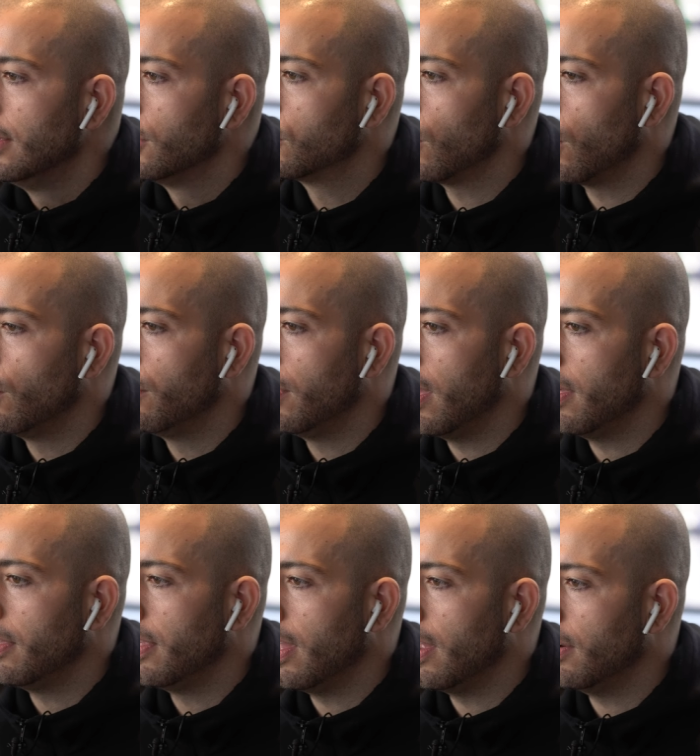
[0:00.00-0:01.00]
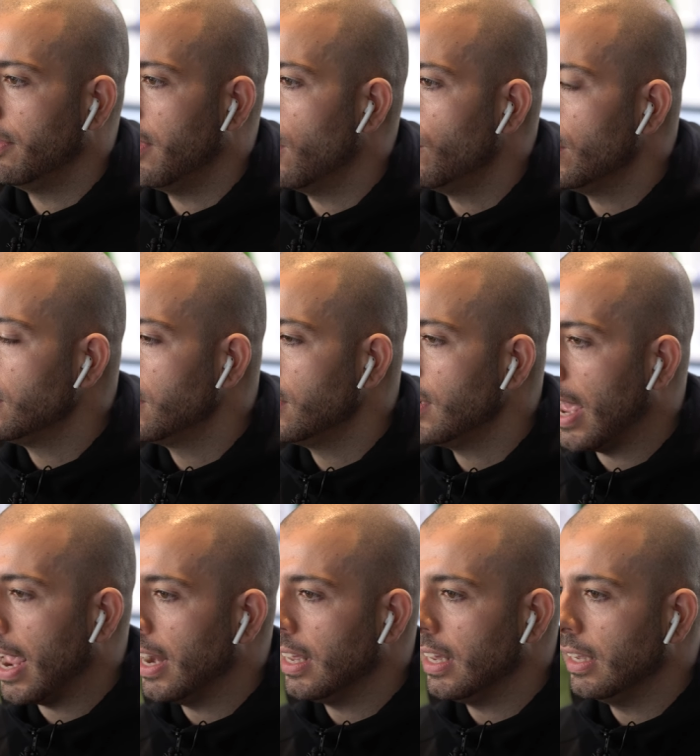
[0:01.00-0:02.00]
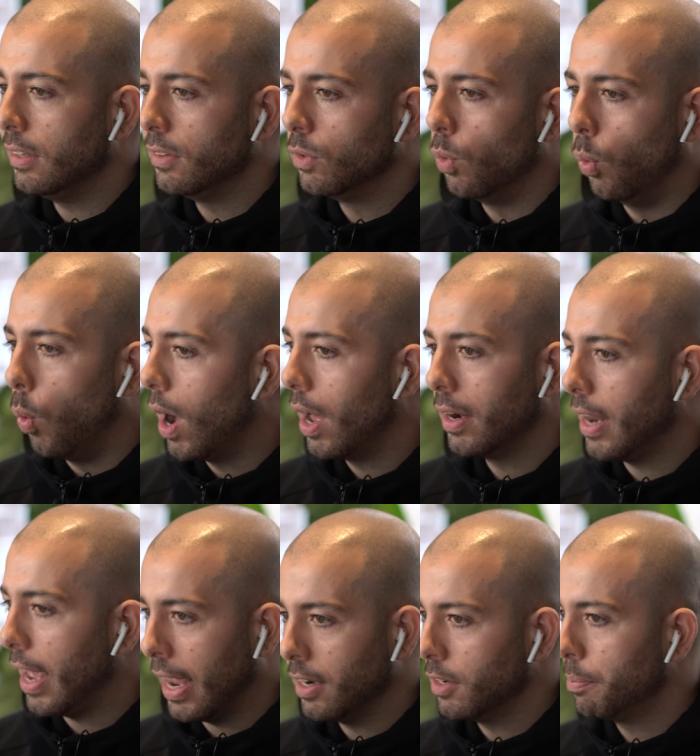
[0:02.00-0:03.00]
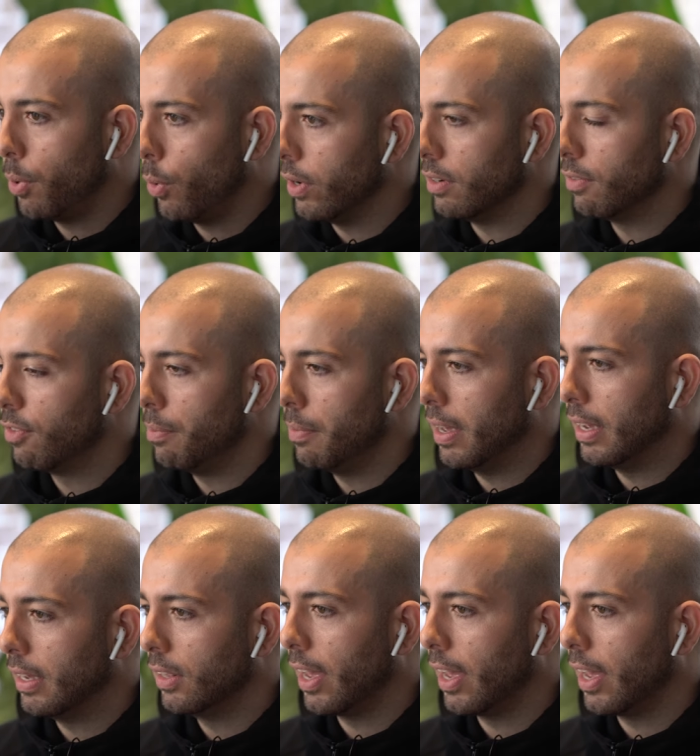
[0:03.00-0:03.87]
So there, there, there isn't any one end point for me.